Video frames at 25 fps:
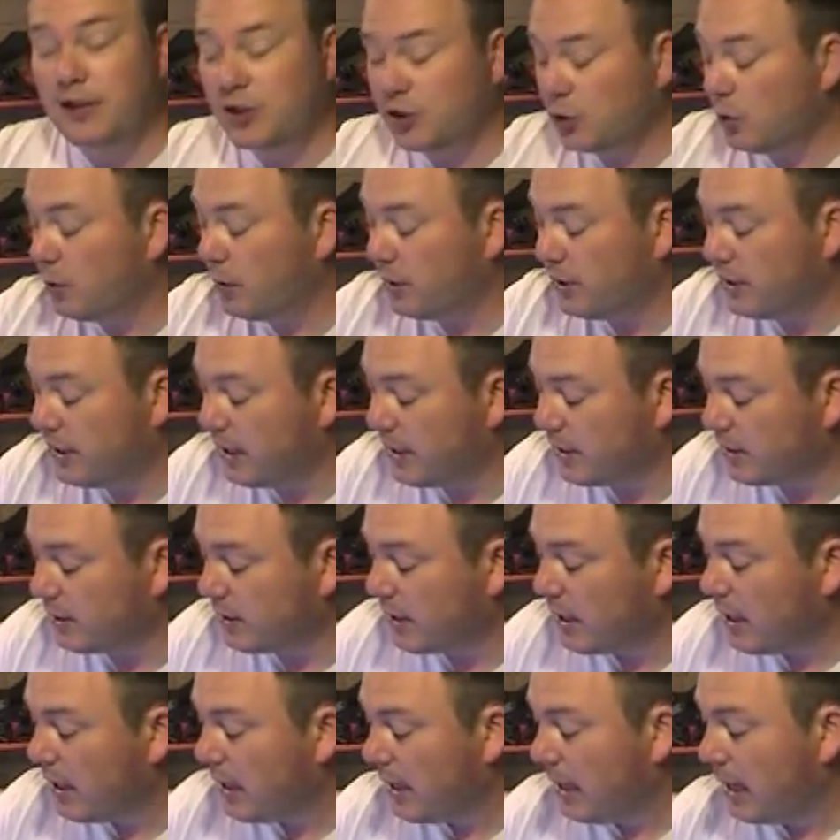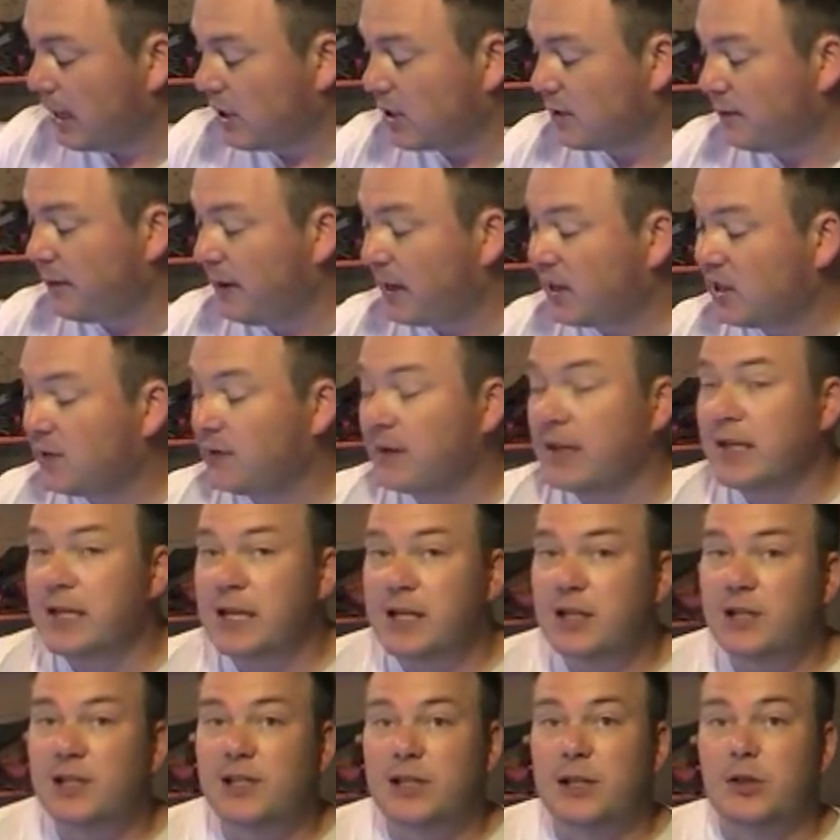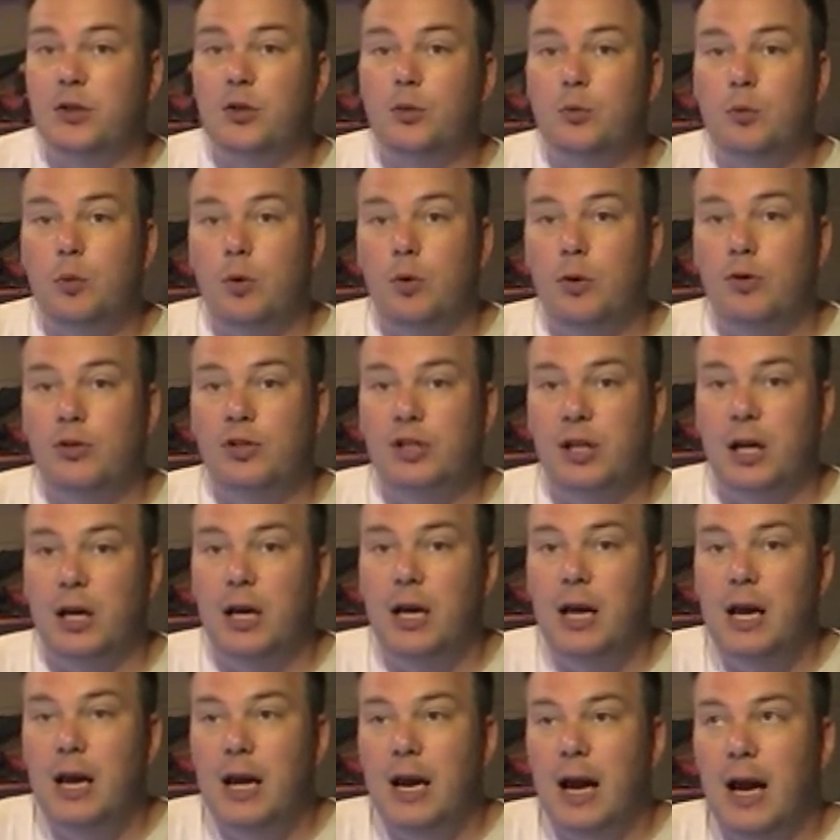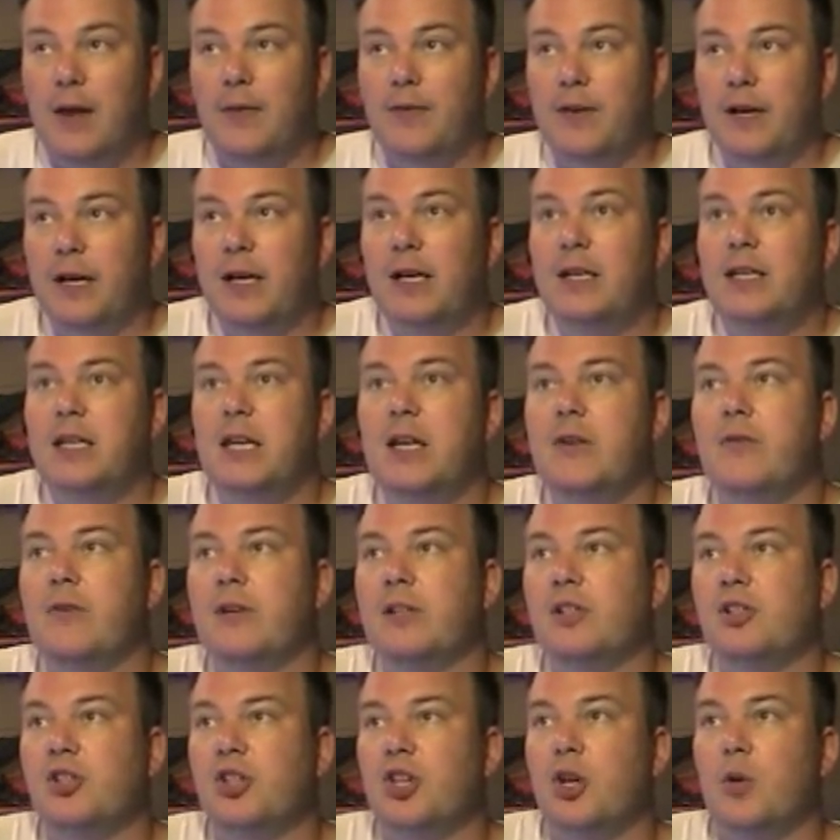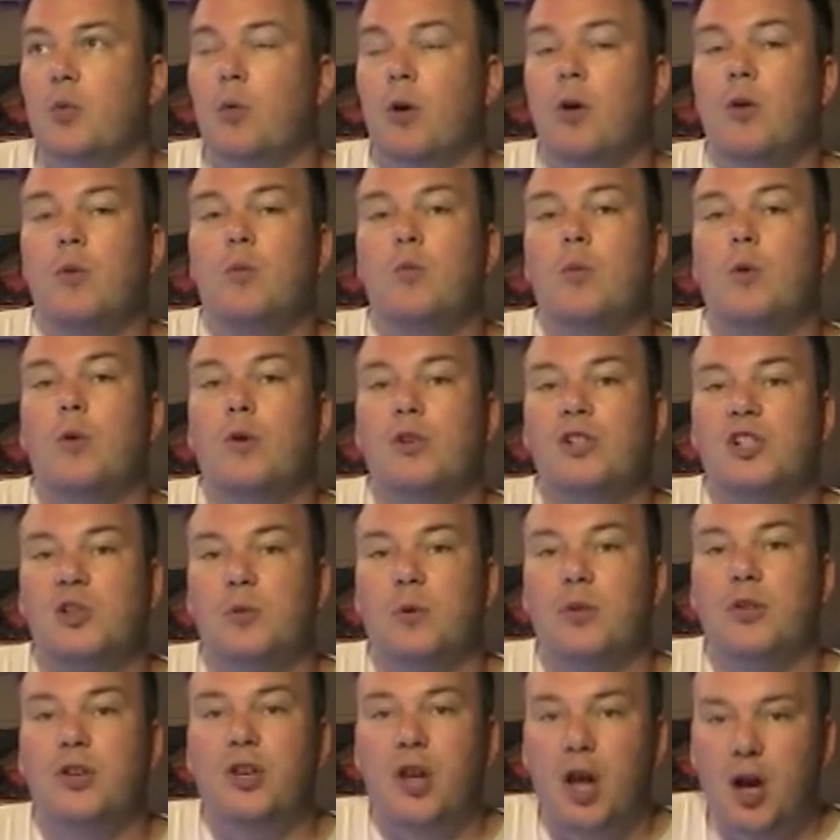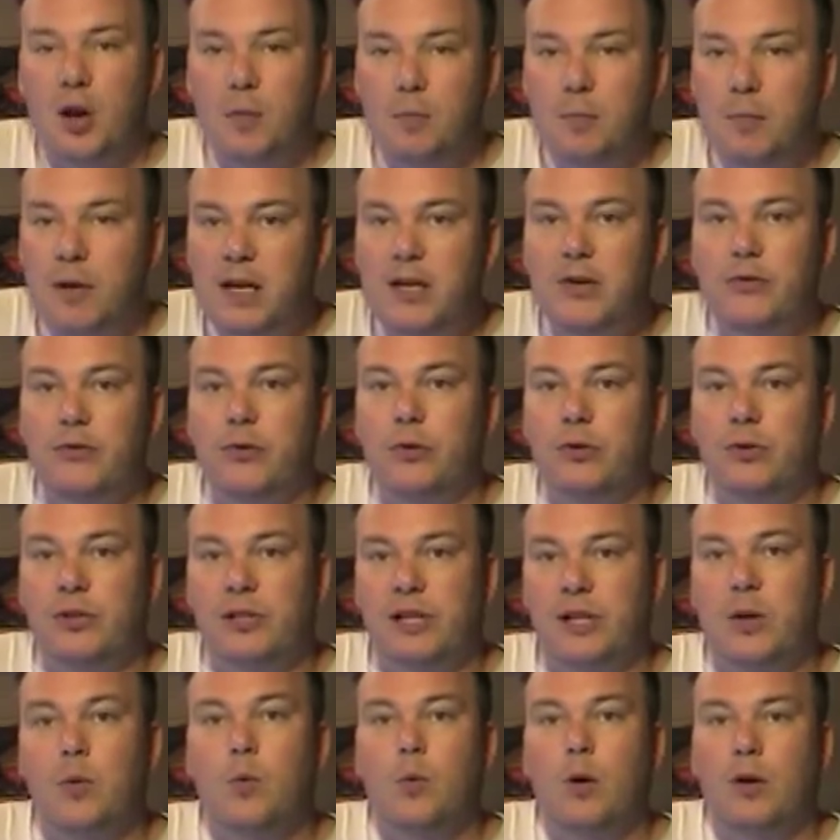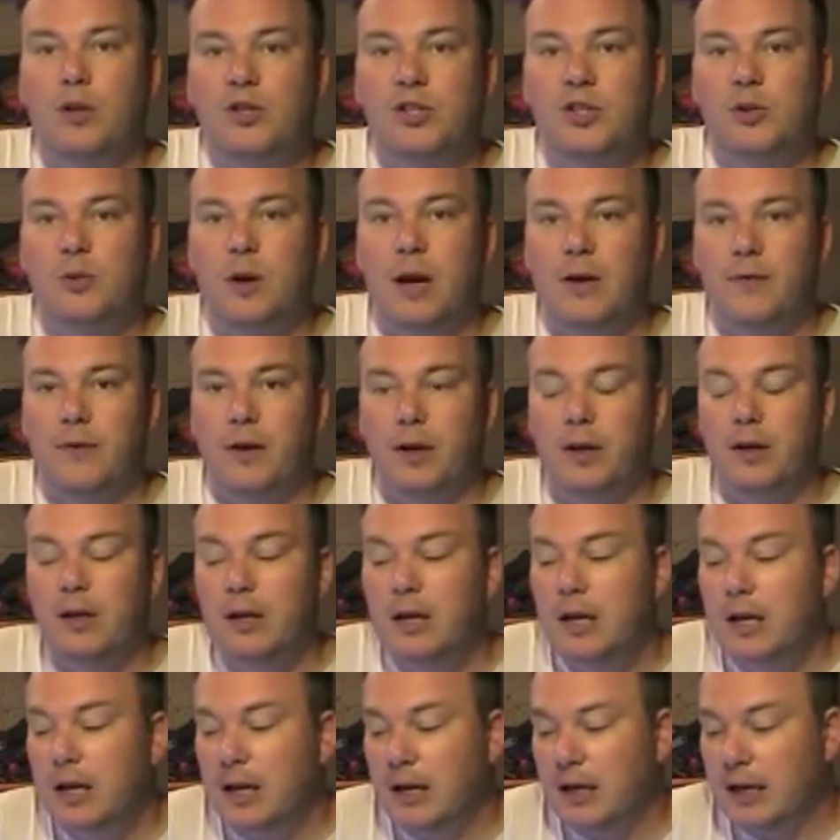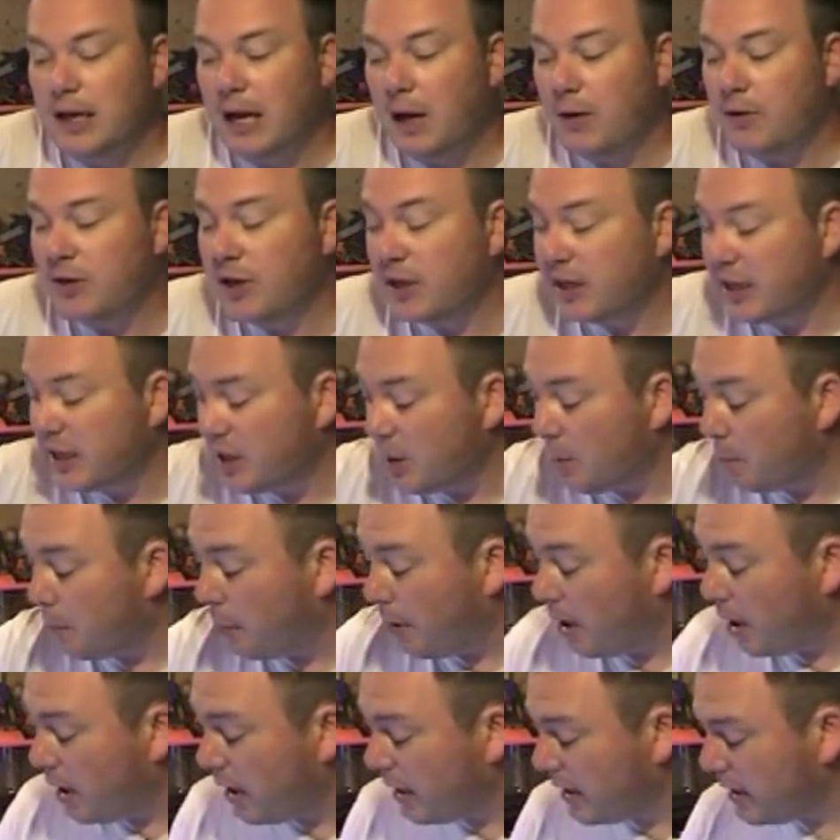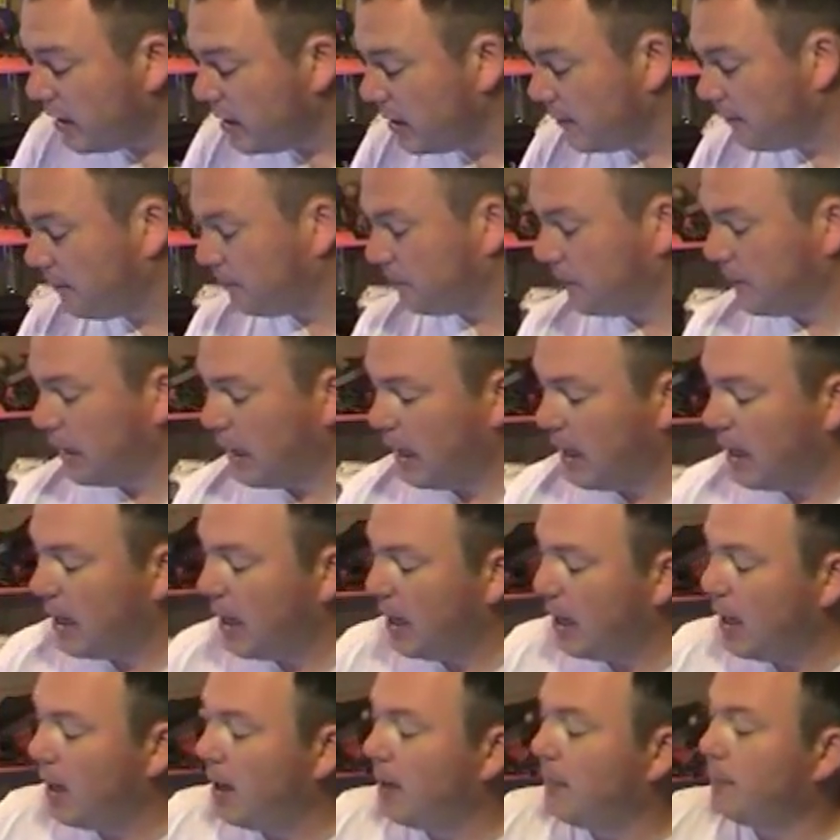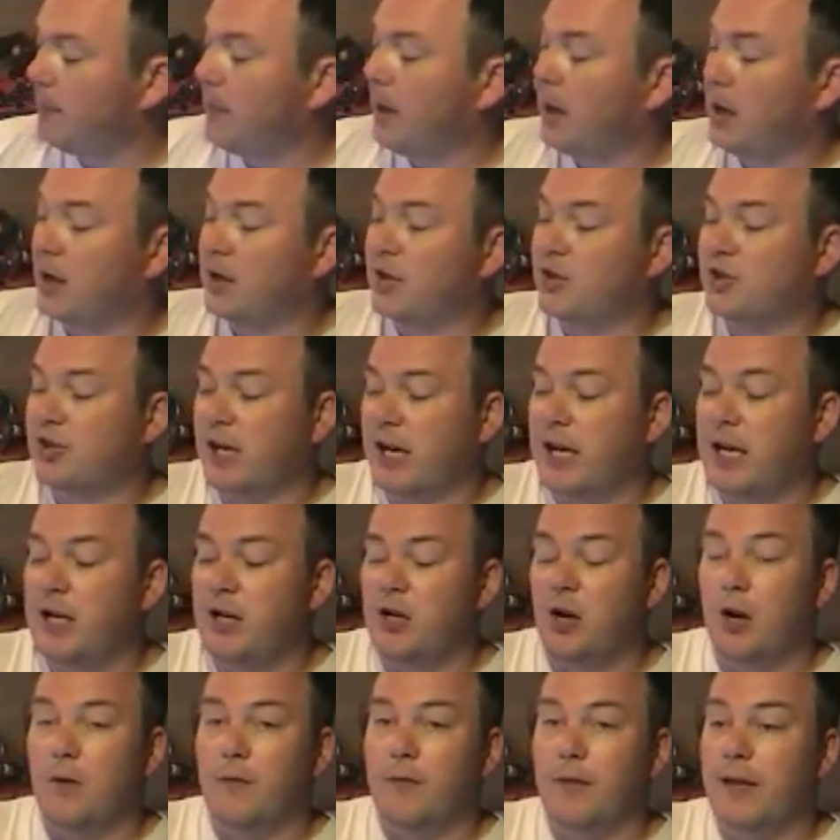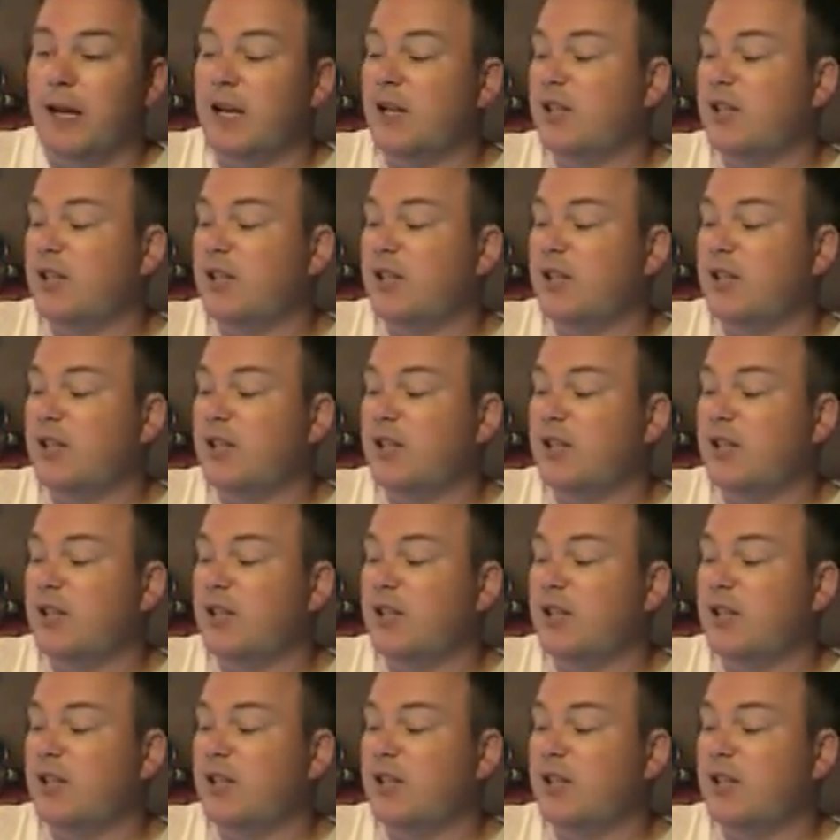That's all it is. It's effectively distilled water. And the idea is that you want water with no minerals in whatsoever. Now you can either buy um, a container of